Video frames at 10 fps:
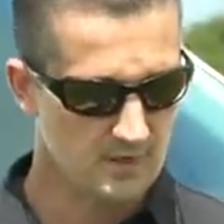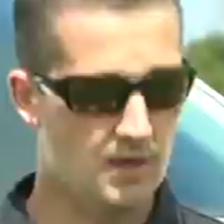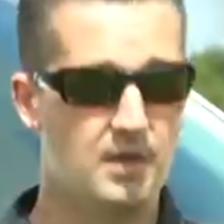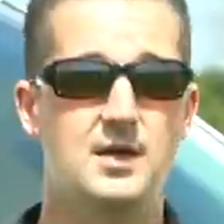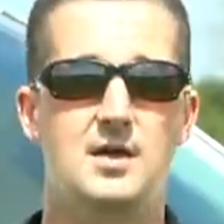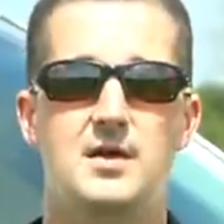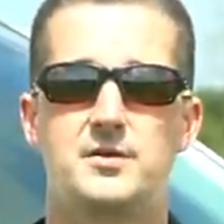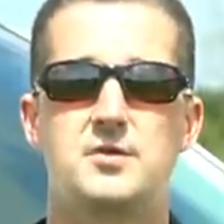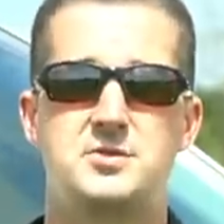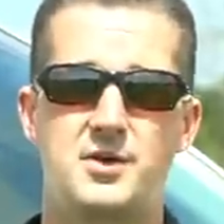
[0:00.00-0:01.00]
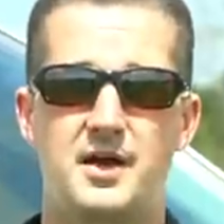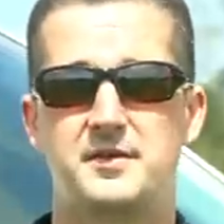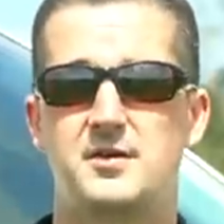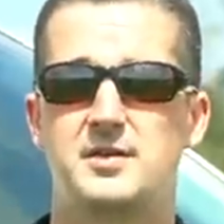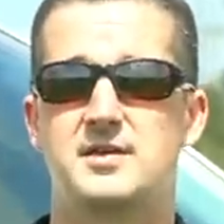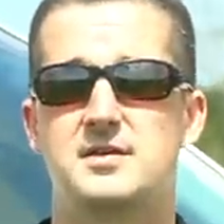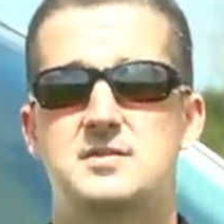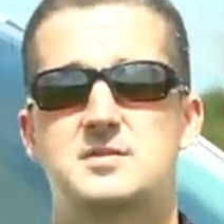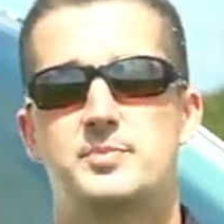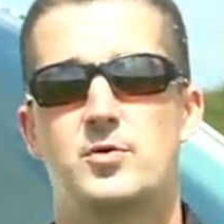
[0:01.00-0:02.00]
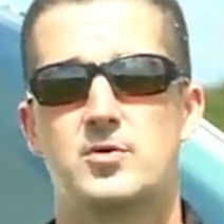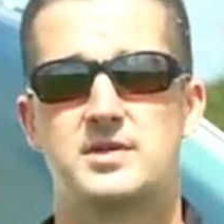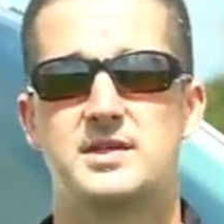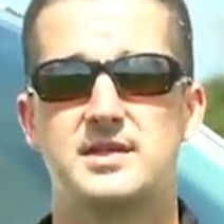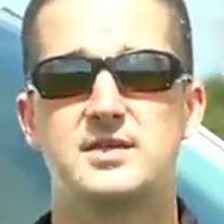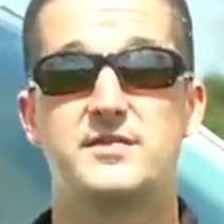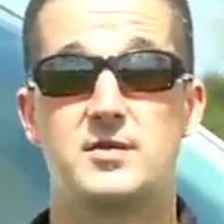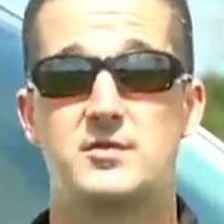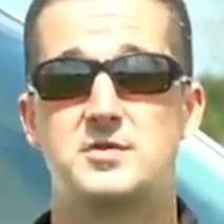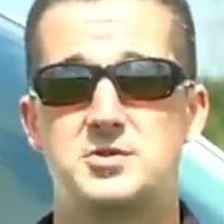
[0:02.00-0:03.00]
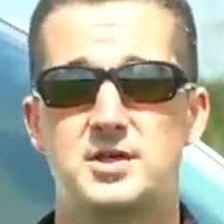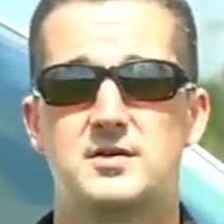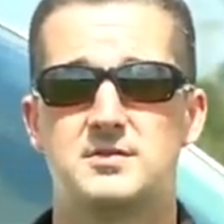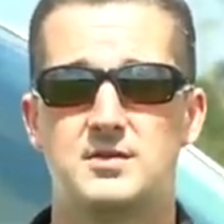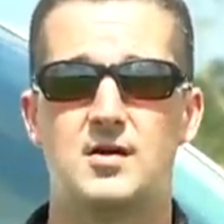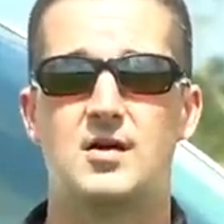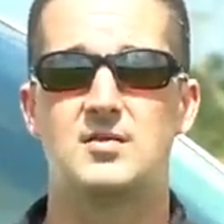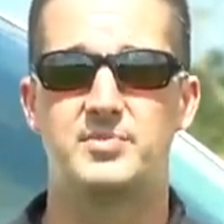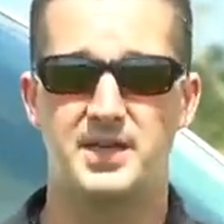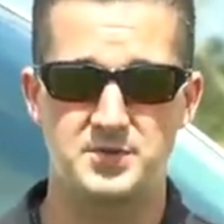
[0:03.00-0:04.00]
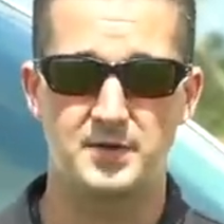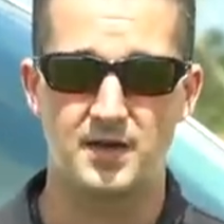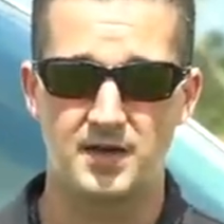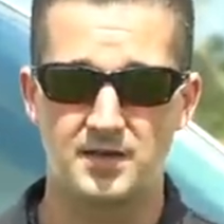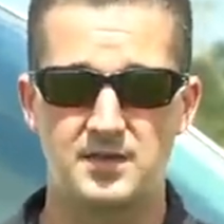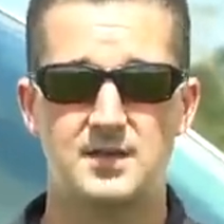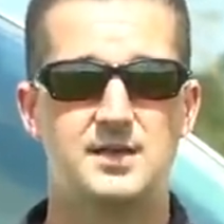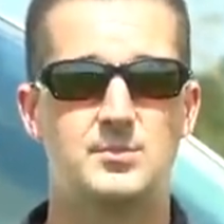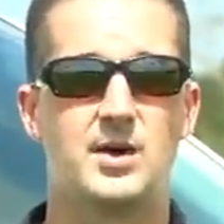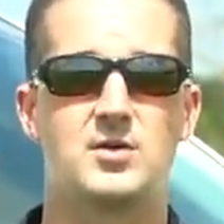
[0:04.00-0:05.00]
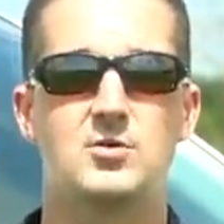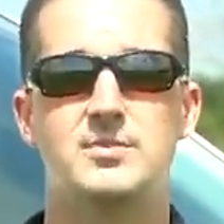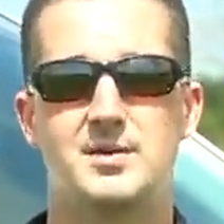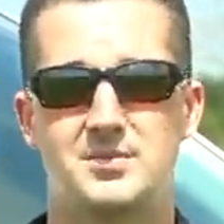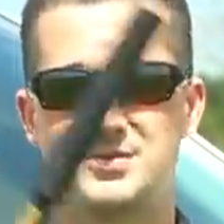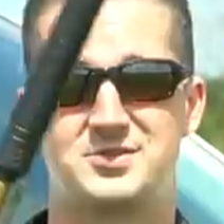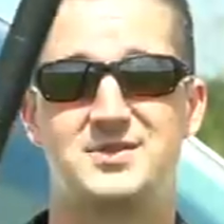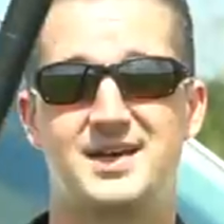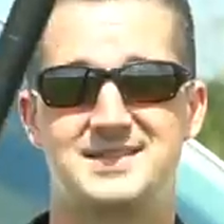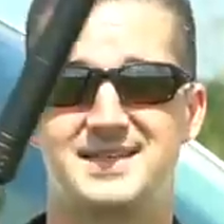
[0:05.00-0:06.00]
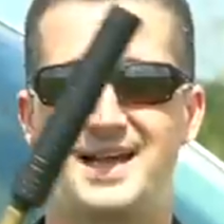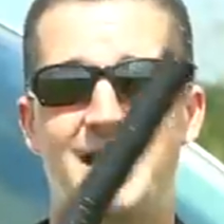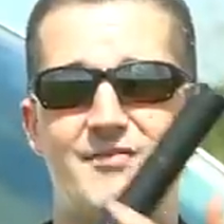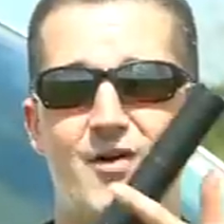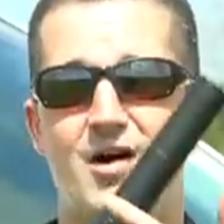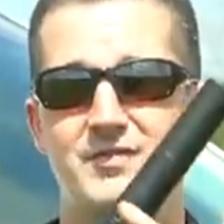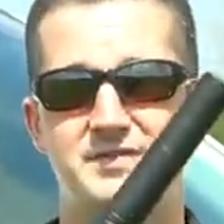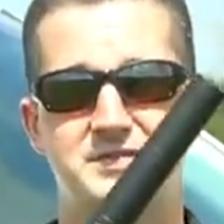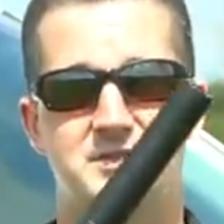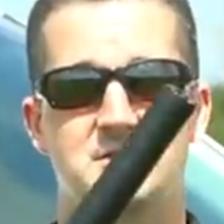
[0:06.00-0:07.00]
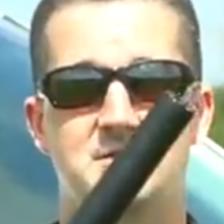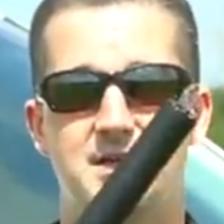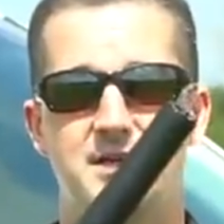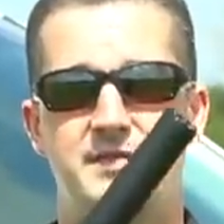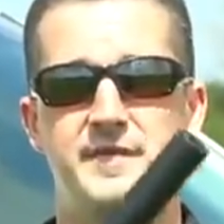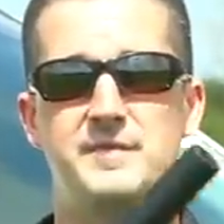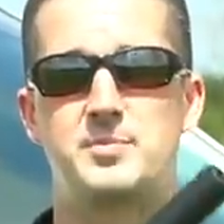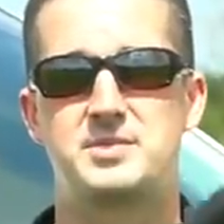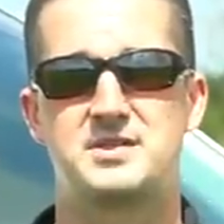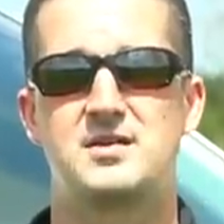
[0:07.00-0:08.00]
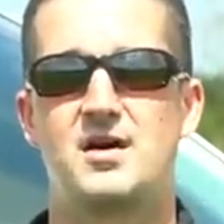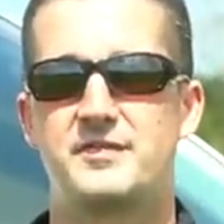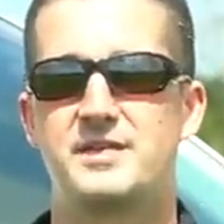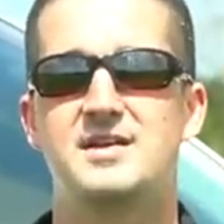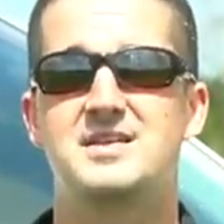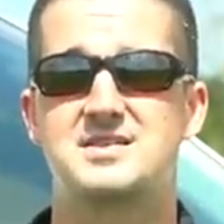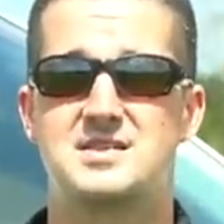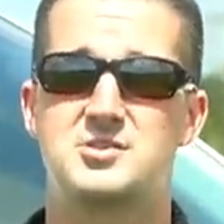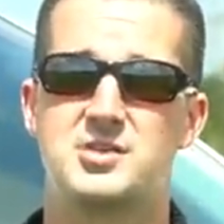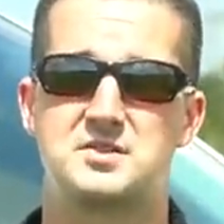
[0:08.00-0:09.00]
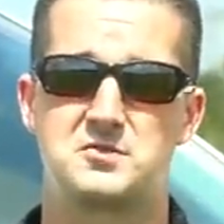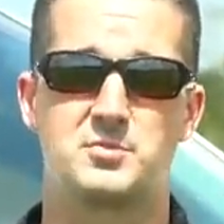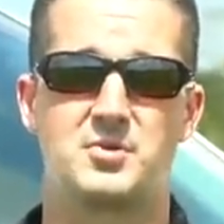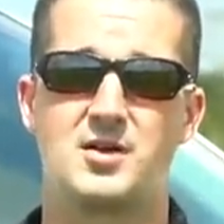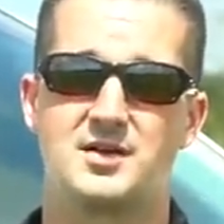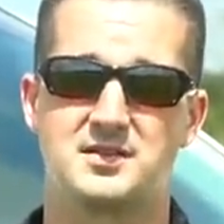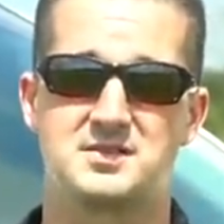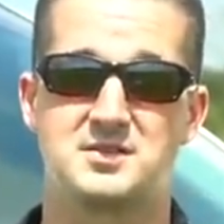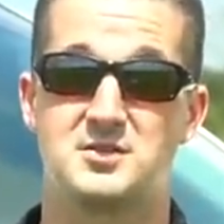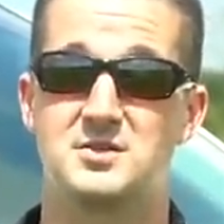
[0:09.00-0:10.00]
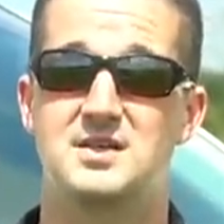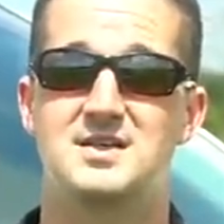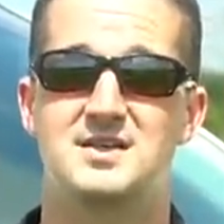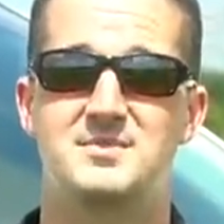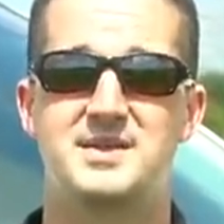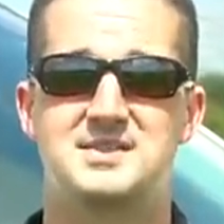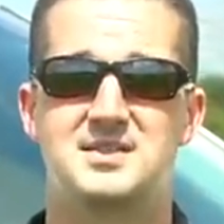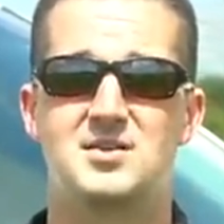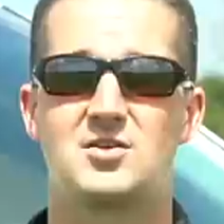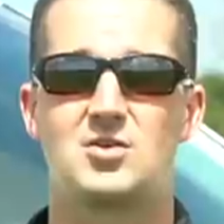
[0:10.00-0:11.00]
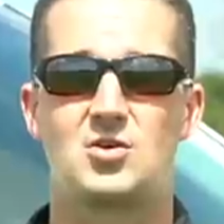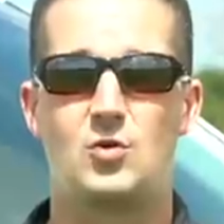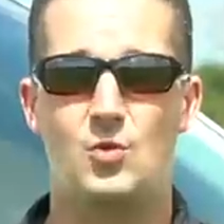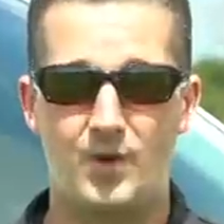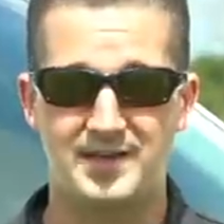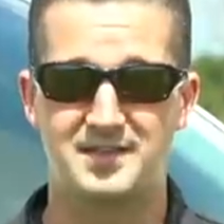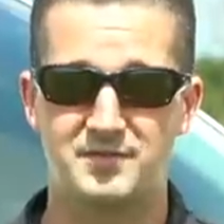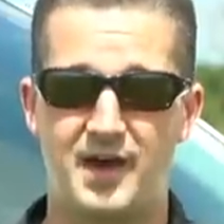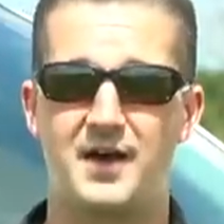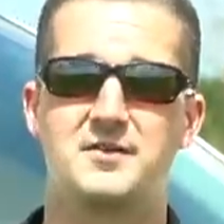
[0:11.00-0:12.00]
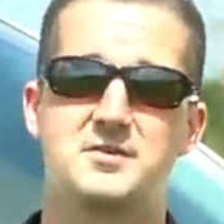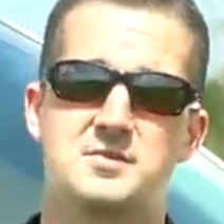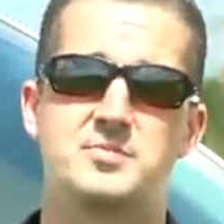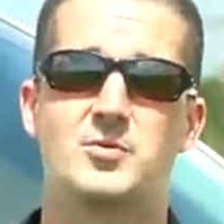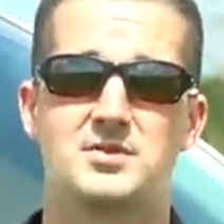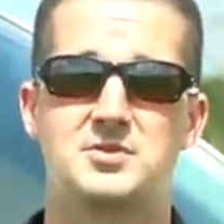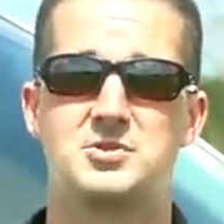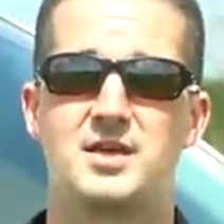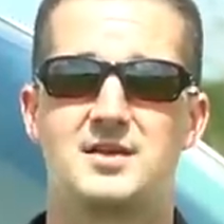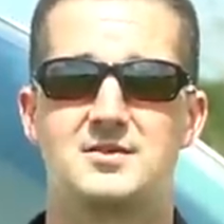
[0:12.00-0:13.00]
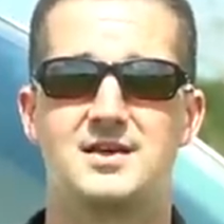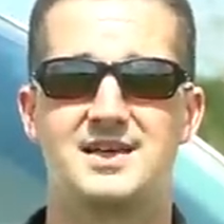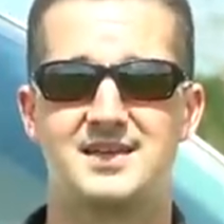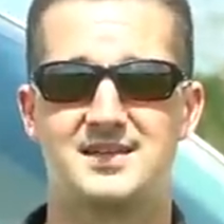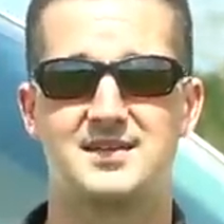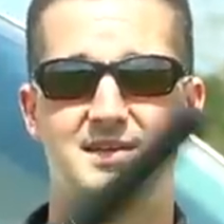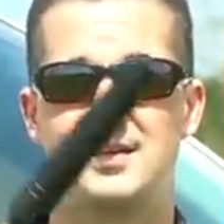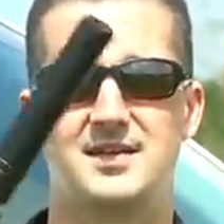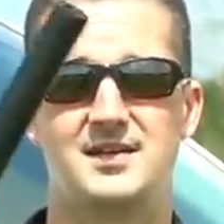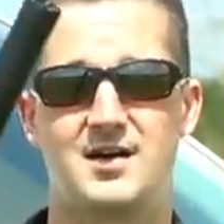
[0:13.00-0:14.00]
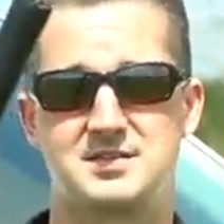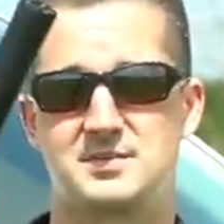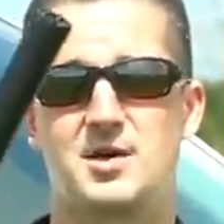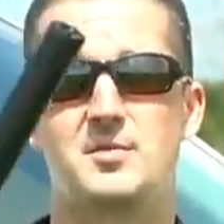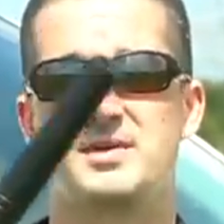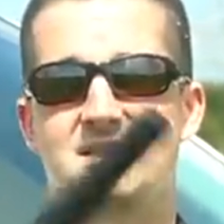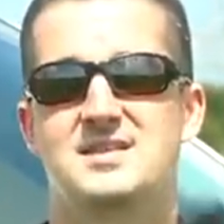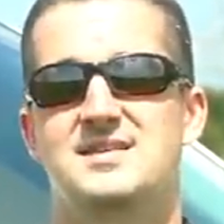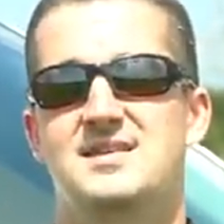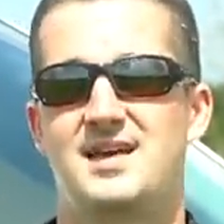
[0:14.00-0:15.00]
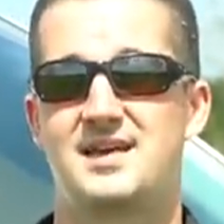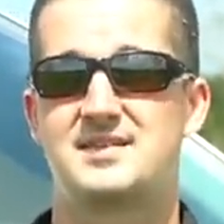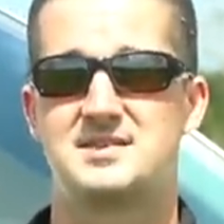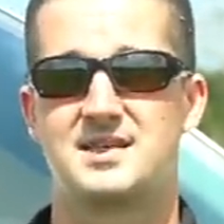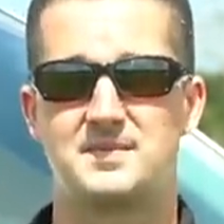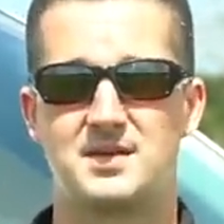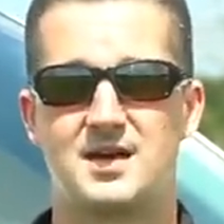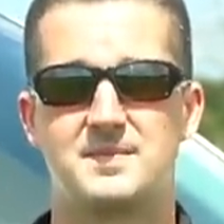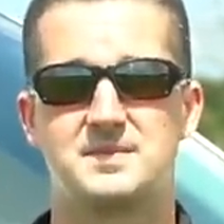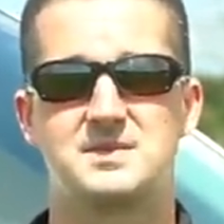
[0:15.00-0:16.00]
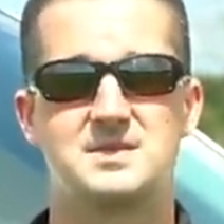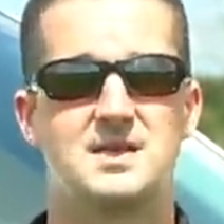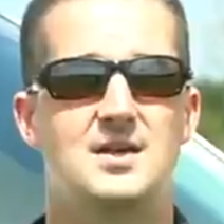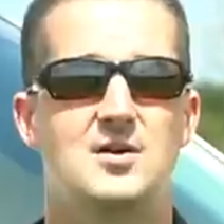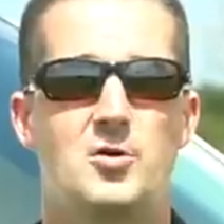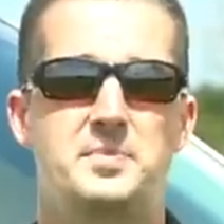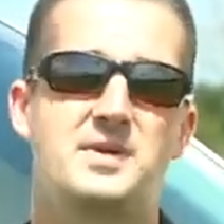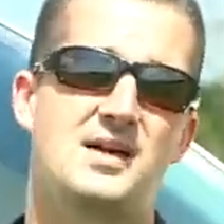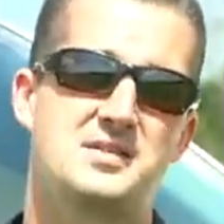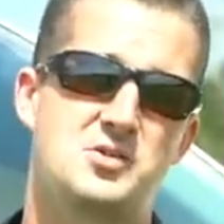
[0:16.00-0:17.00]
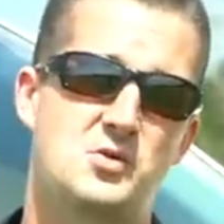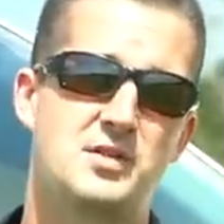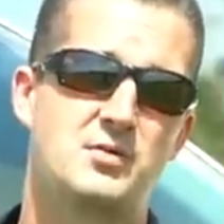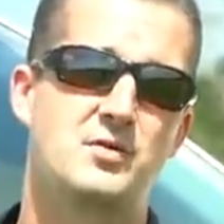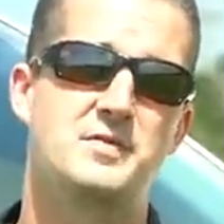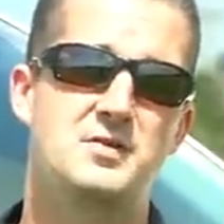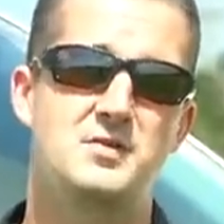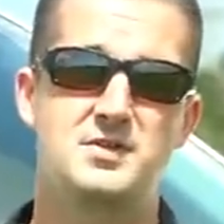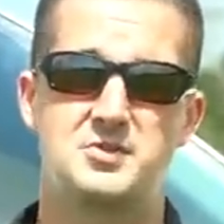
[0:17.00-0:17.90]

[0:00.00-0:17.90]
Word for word: Uh, those of you out there that support the NFA Review channel on Patreon, my gold members, you guys get half off. So 50% off any CGS Group product. So makes it quite the value to support the channel and an awesome company at the same time. Hope you guys enjoyed the review.